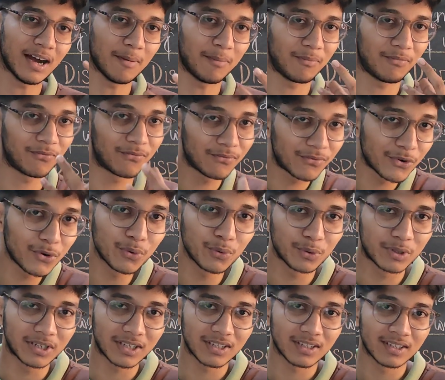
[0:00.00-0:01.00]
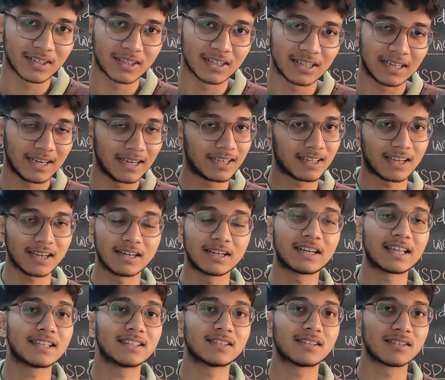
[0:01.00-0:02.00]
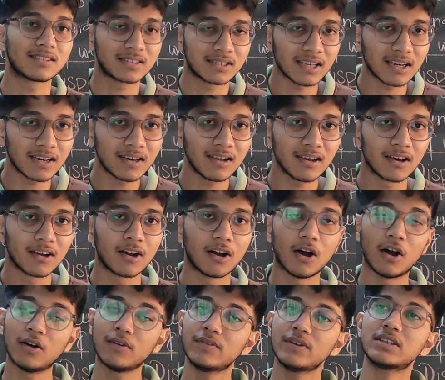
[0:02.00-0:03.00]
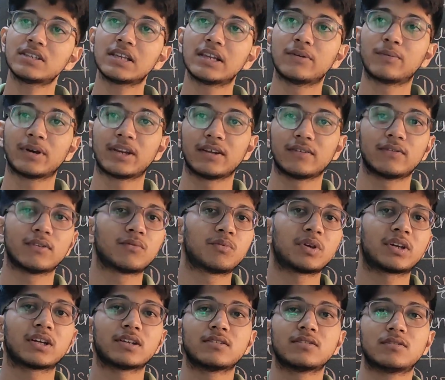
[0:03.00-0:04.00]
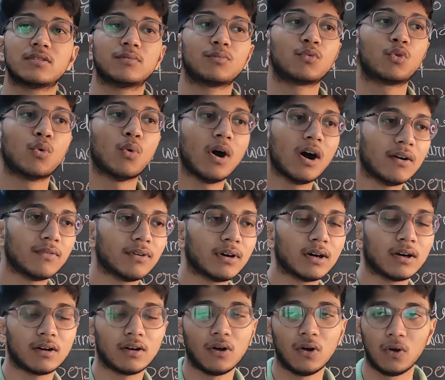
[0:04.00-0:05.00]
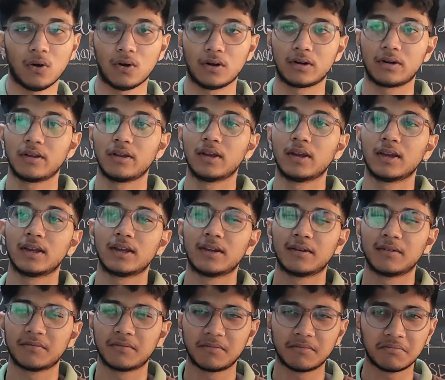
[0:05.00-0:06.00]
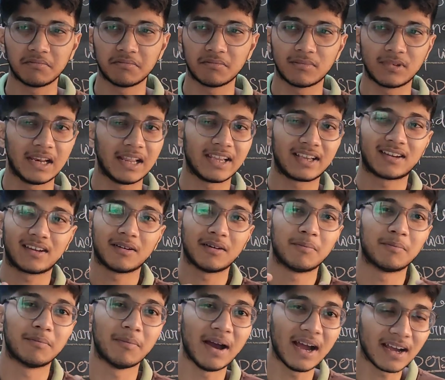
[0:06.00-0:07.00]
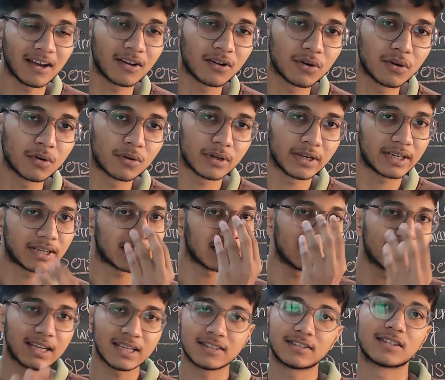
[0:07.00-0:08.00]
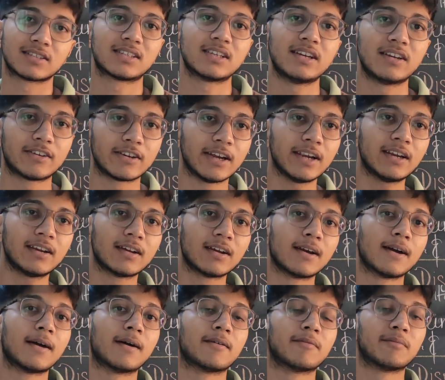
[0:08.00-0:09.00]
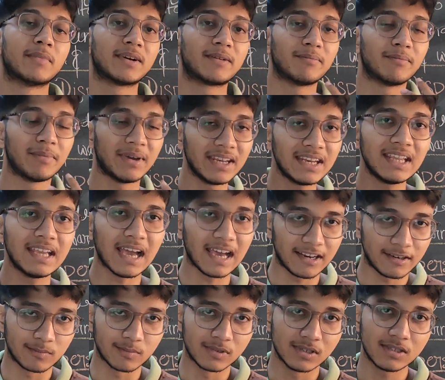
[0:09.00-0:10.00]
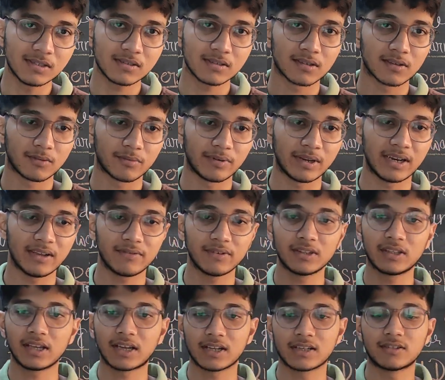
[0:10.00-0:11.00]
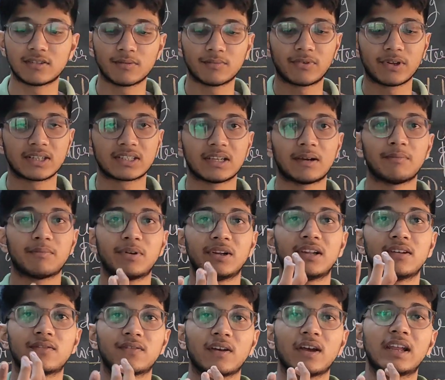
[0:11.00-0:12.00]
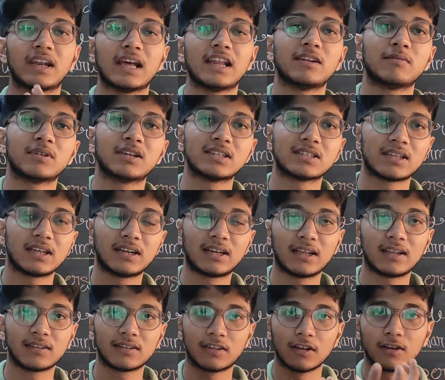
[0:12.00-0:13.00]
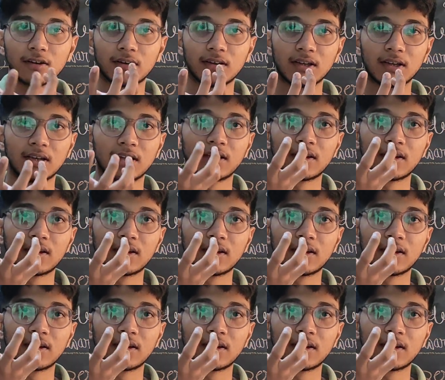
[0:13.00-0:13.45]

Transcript: a fruit, it contains the seed. Obviously whenever we consume guava or like mango, it contains the seed, right? But many animals, whenever they consume, for example, if an animal is eating the